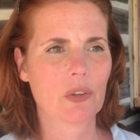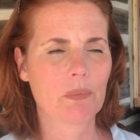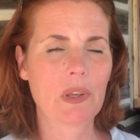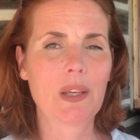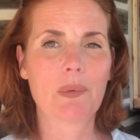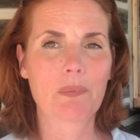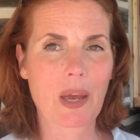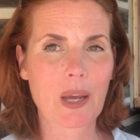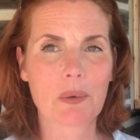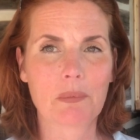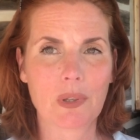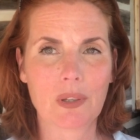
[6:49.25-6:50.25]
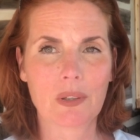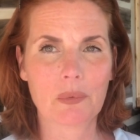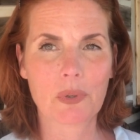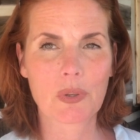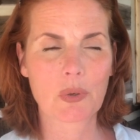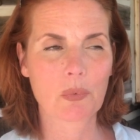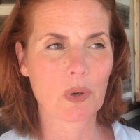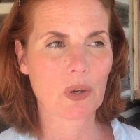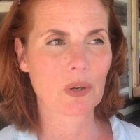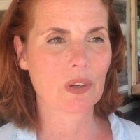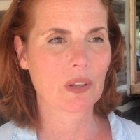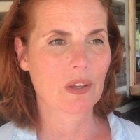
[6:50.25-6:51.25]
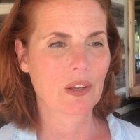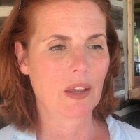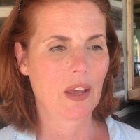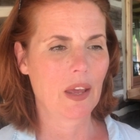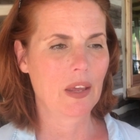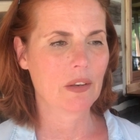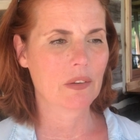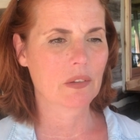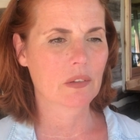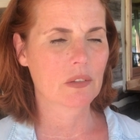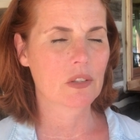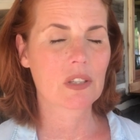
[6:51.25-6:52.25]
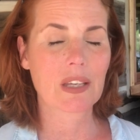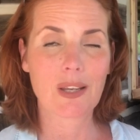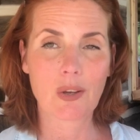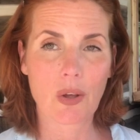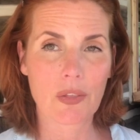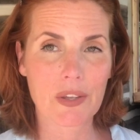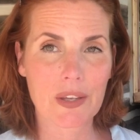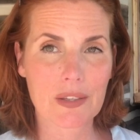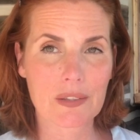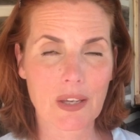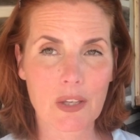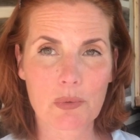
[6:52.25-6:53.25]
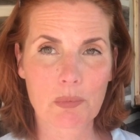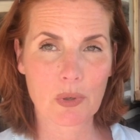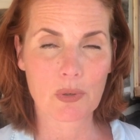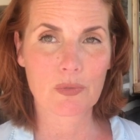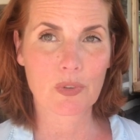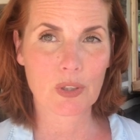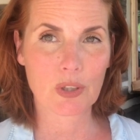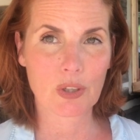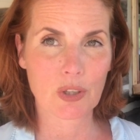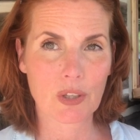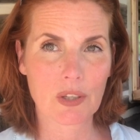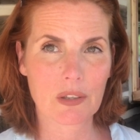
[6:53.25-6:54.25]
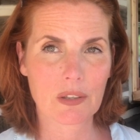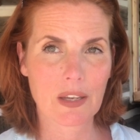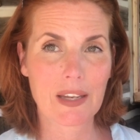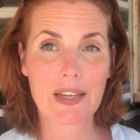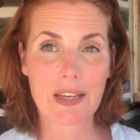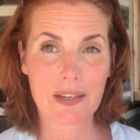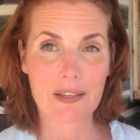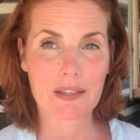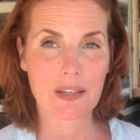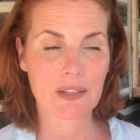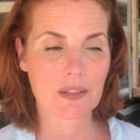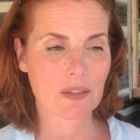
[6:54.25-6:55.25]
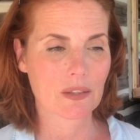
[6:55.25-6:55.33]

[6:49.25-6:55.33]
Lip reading: Being impeccable with your word and seeing all things as beautiful and good and innocent.